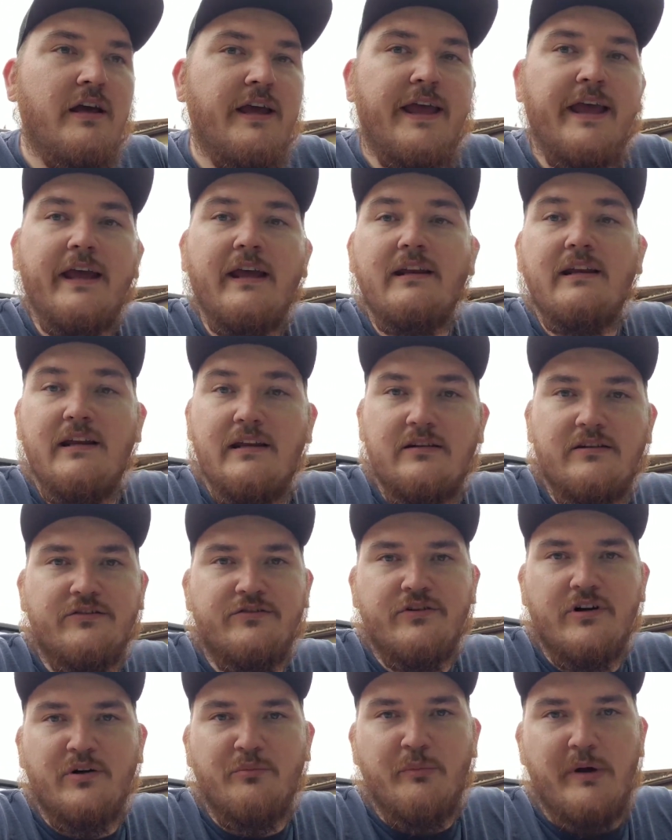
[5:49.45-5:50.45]
and get the
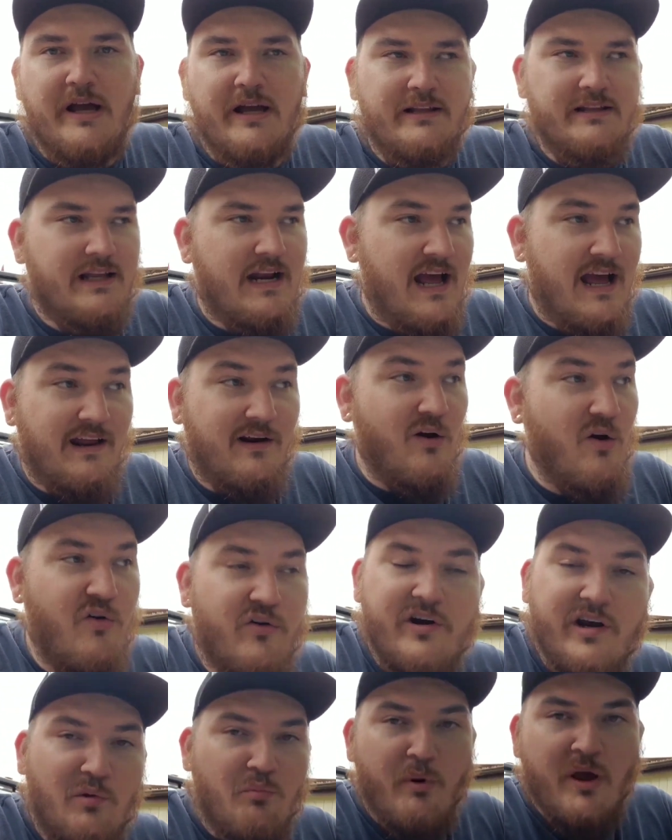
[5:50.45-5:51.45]
truck back that I had
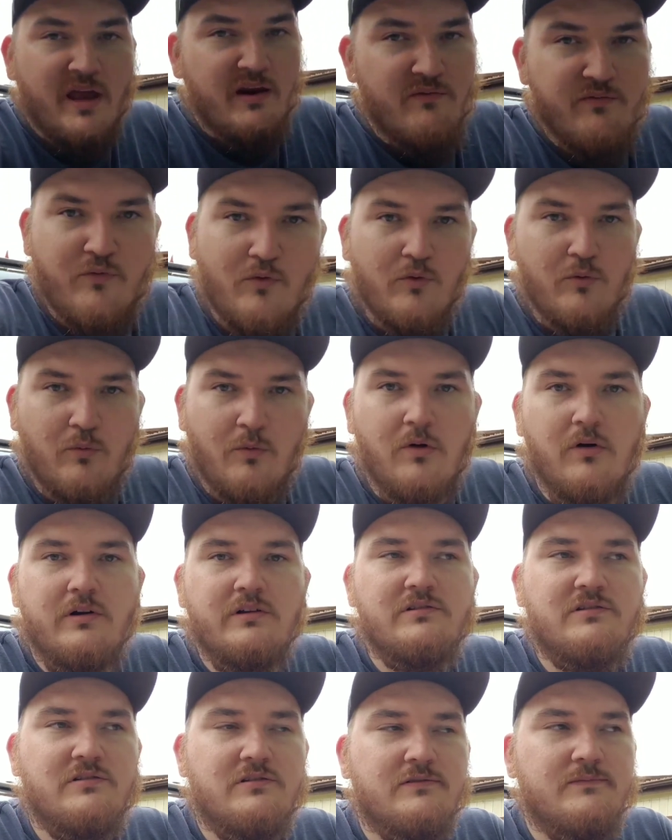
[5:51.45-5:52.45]
already paid for
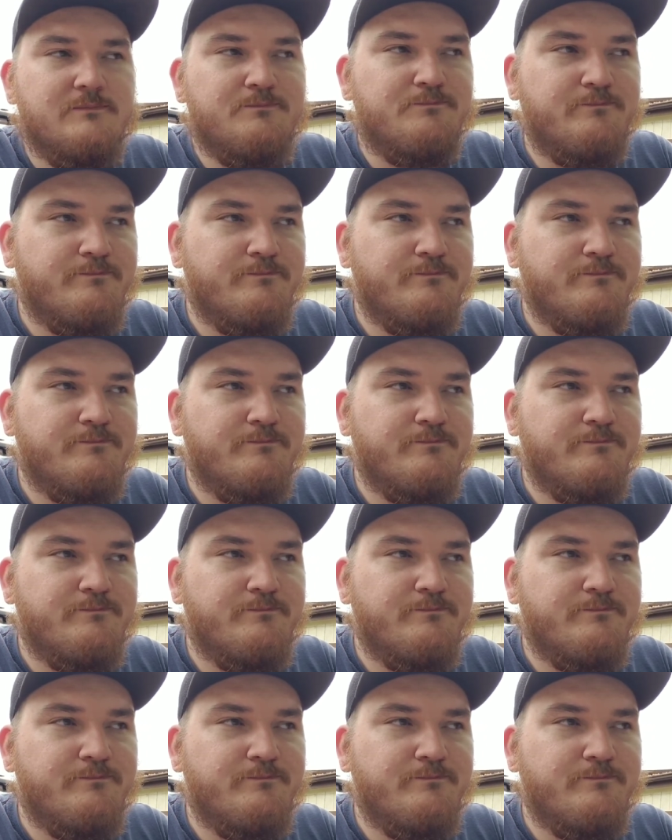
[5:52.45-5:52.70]
once.